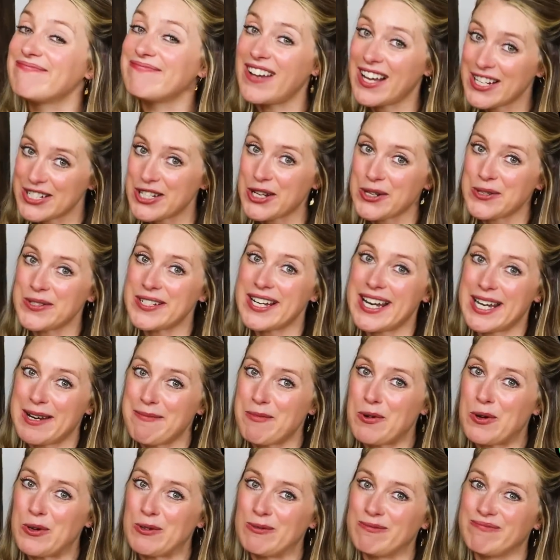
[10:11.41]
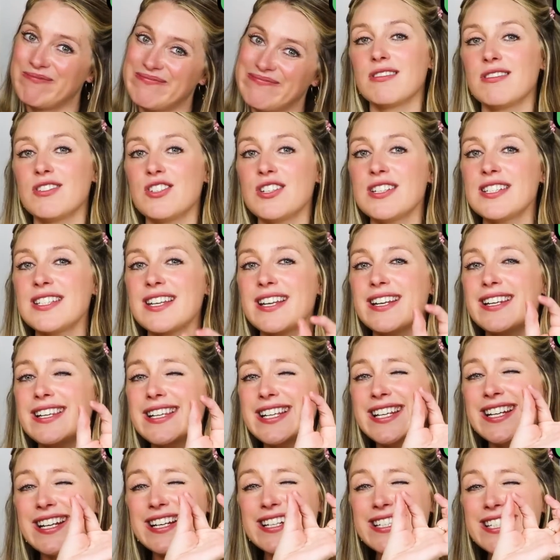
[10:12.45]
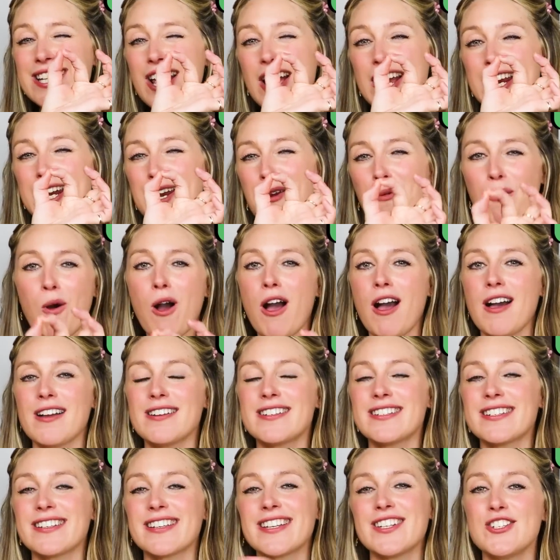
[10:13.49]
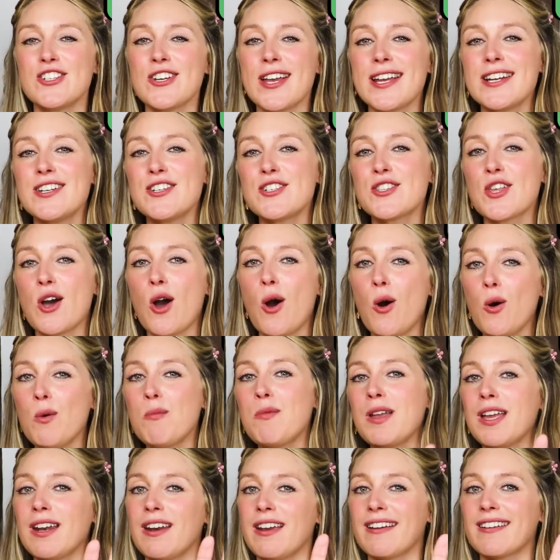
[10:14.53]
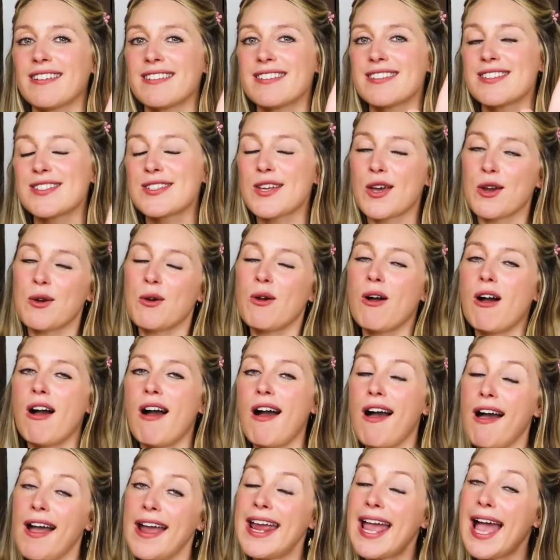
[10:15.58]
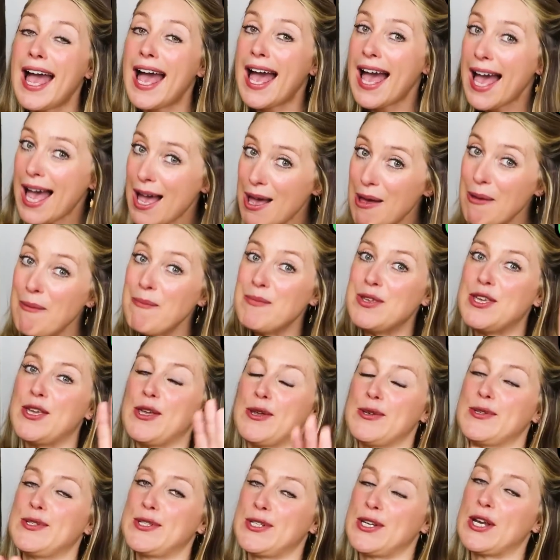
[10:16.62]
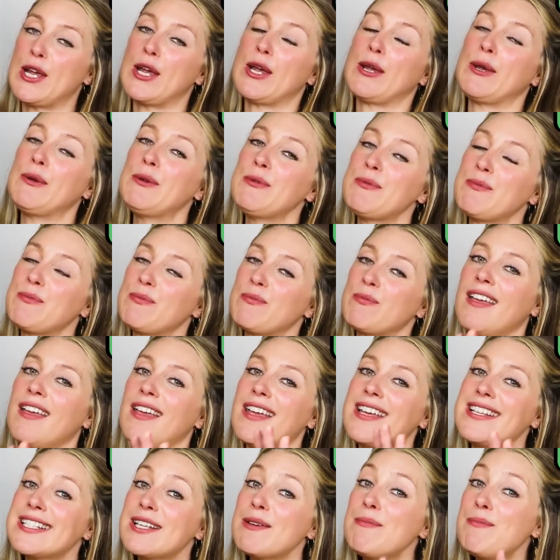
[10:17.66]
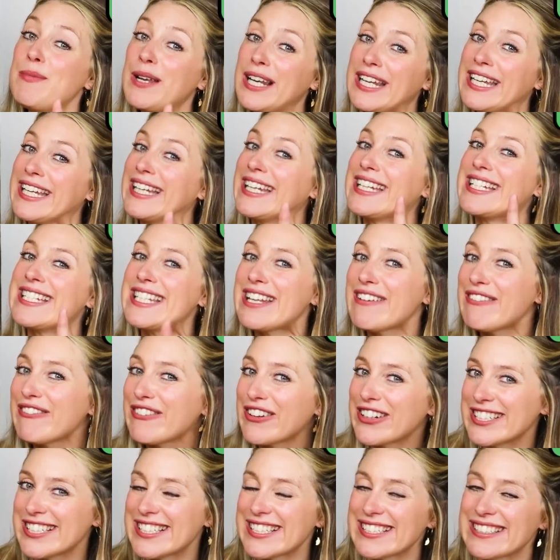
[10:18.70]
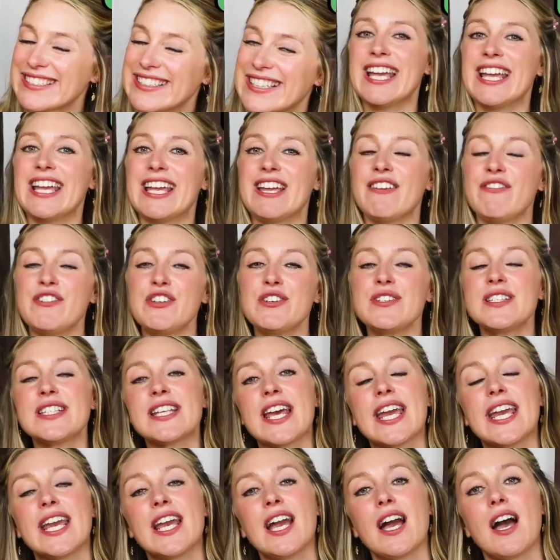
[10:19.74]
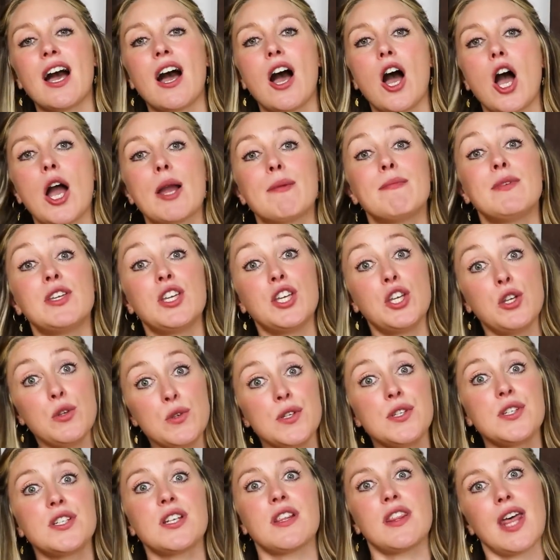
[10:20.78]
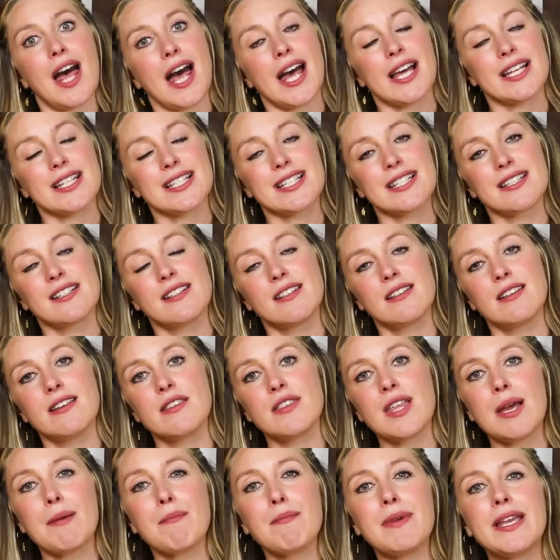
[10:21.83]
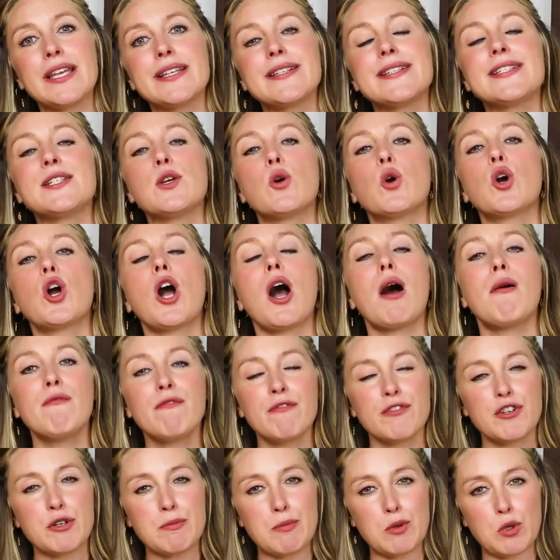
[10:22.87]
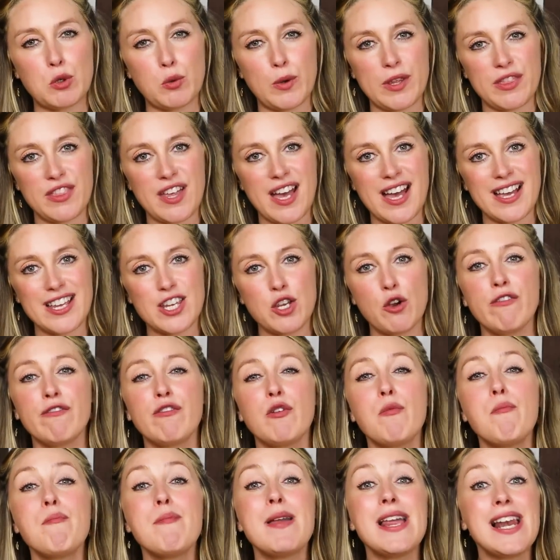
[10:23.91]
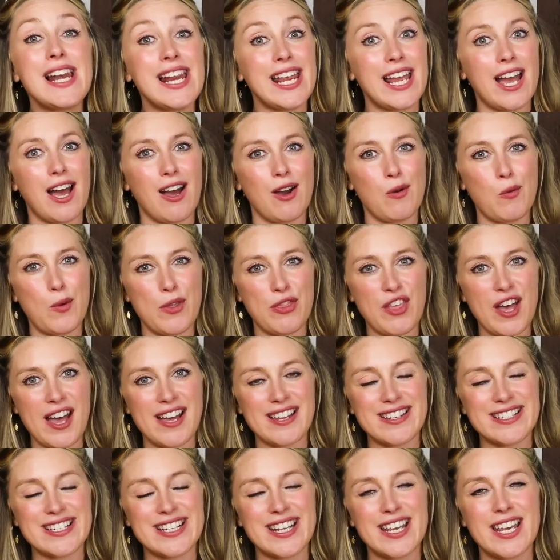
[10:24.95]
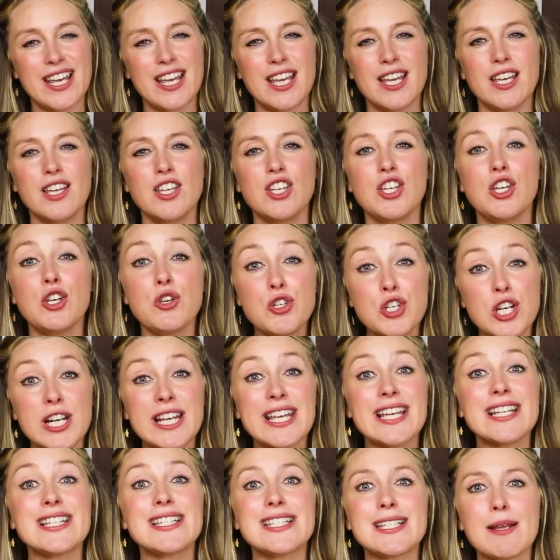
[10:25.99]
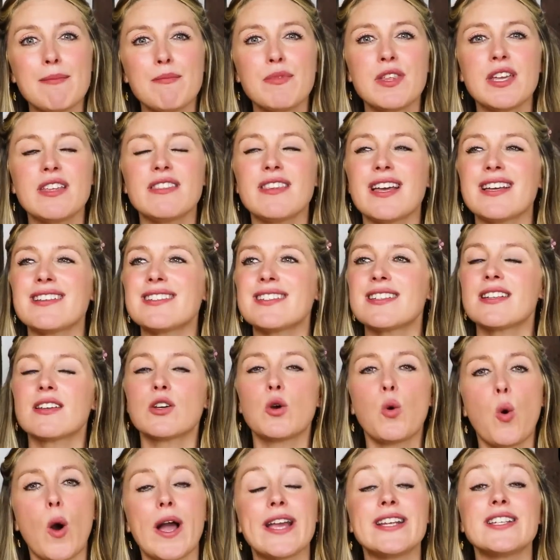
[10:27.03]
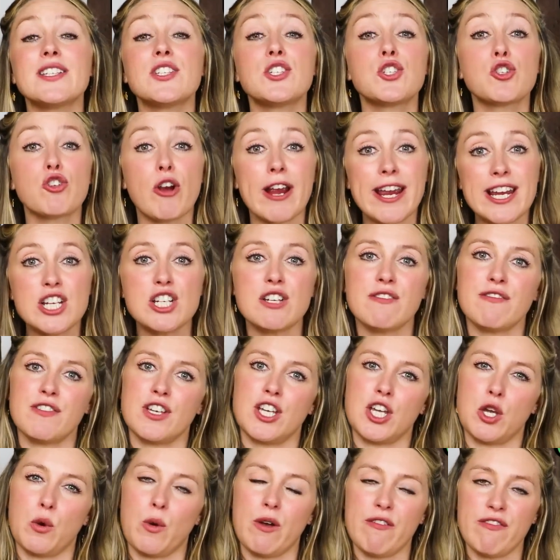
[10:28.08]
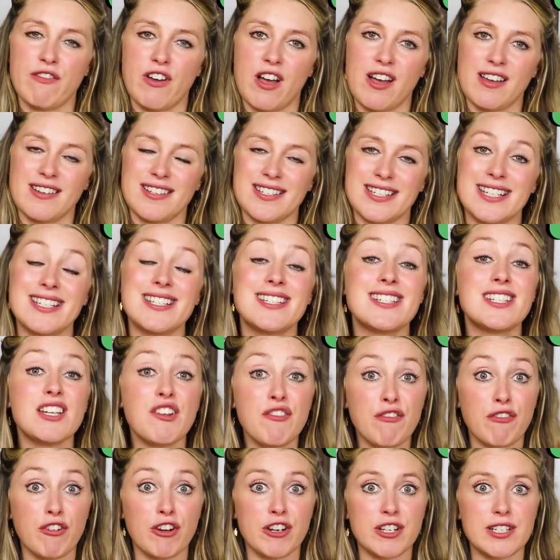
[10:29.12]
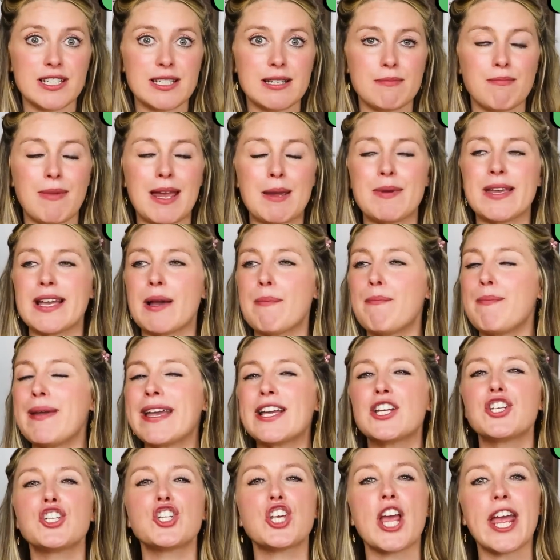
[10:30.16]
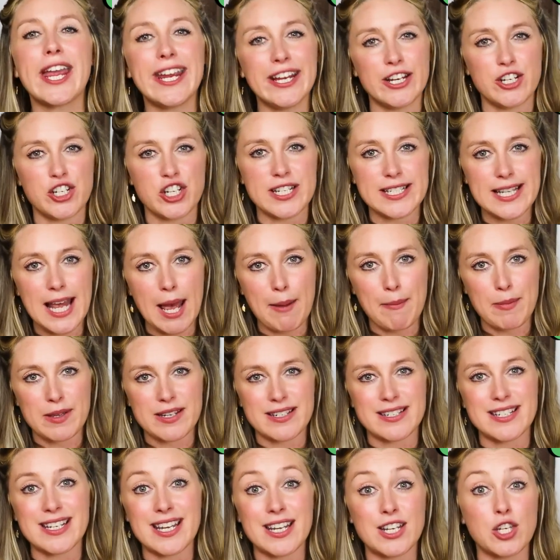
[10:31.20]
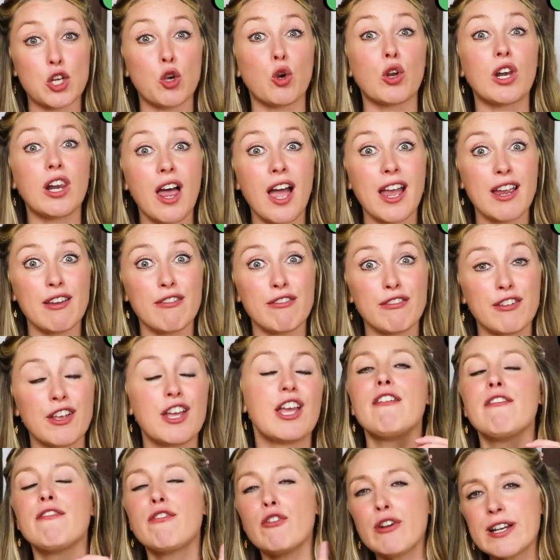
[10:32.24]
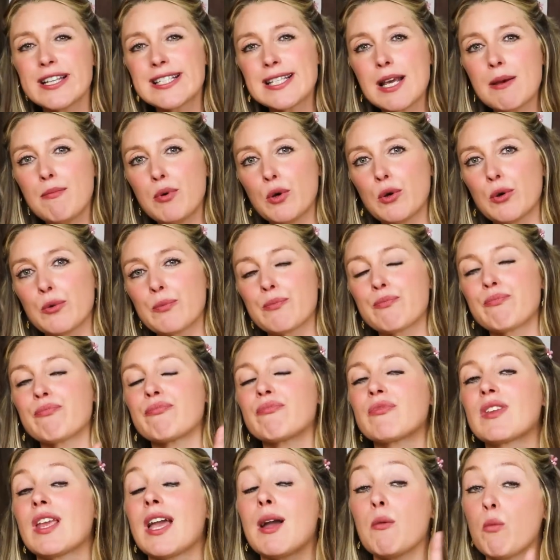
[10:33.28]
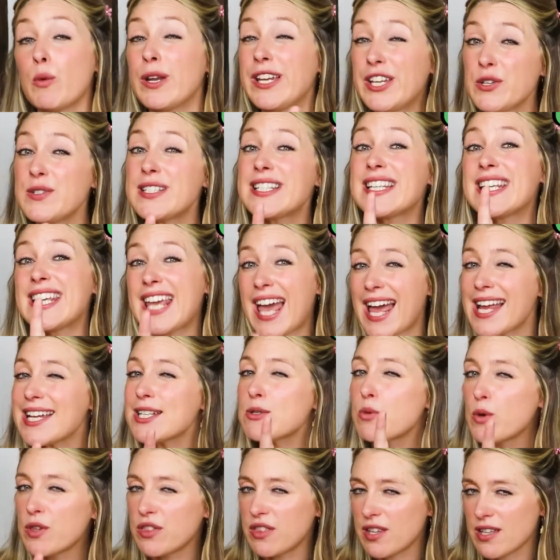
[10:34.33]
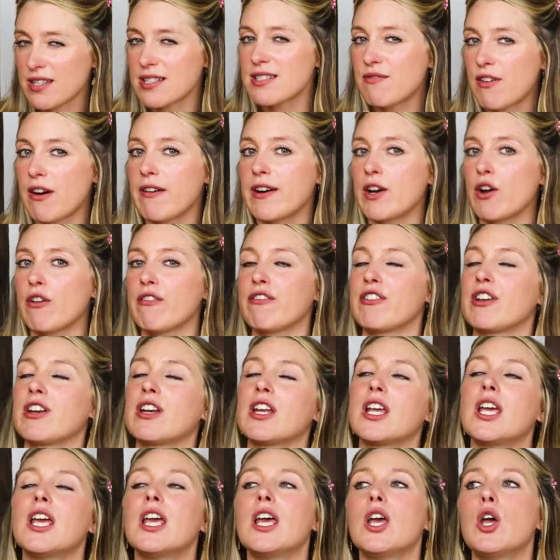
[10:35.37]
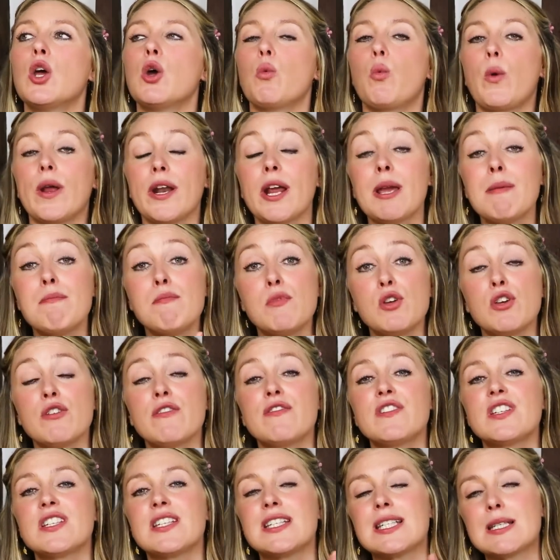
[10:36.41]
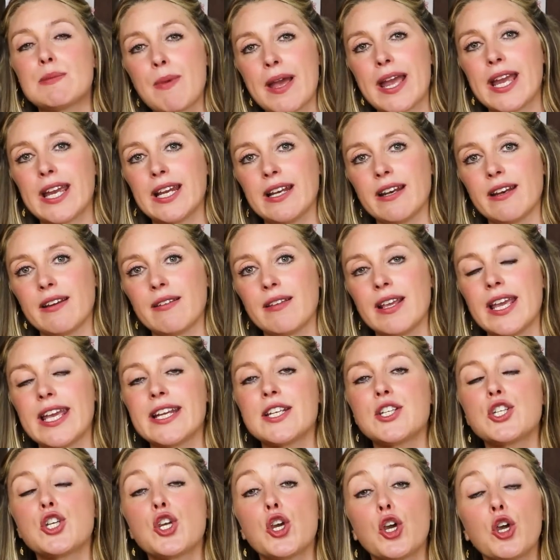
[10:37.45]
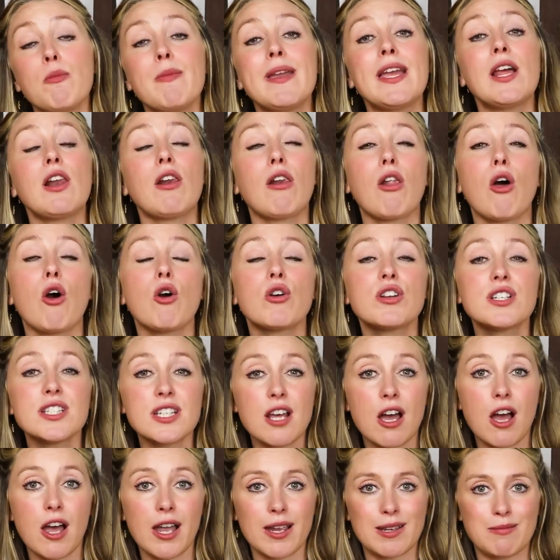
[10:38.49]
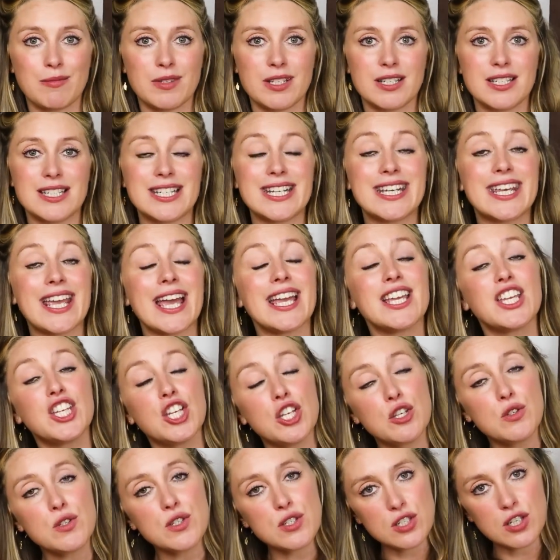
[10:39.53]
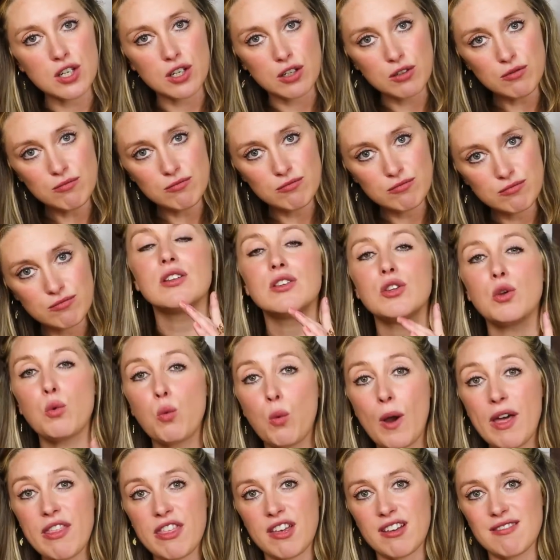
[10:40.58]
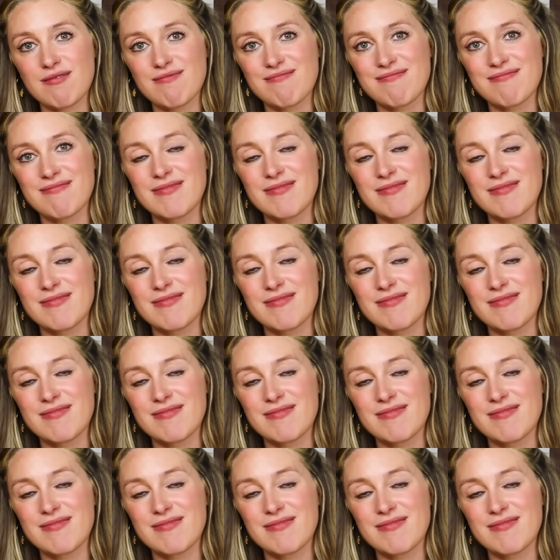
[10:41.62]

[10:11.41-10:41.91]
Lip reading: I don't anymore. Just a little tiny word can change the whole meaning. So I am used to is completely different. If you say I'm used to that, that means you're comfortable with that. You're familiar with that. Usually it's something that's quite strange for you at first. It's different. Maybe a big change has happened in your life. For example, and we use get with this very often, when I moved to Spain, it took me a long time to get used to the weather.